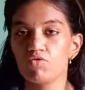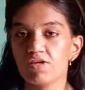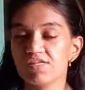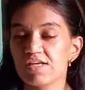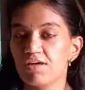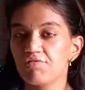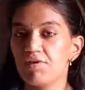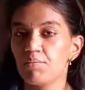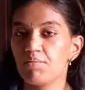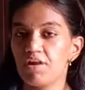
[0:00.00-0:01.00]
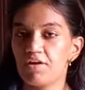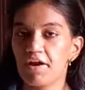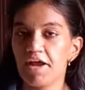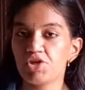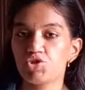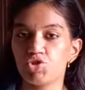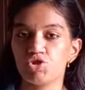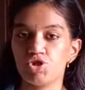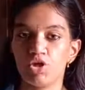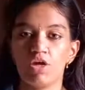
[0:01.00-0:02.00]
the skin from the dry
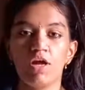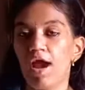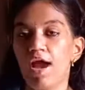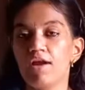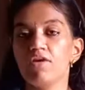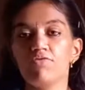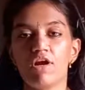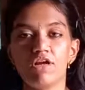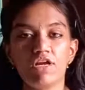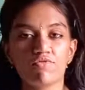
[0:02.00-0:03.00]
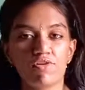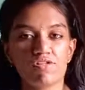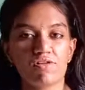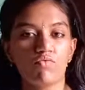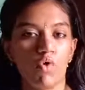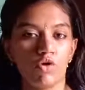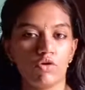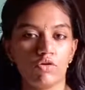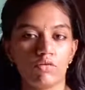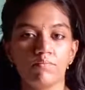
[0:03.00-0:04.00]
ginger and wet it with some
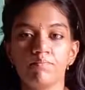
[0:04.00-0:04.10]
water.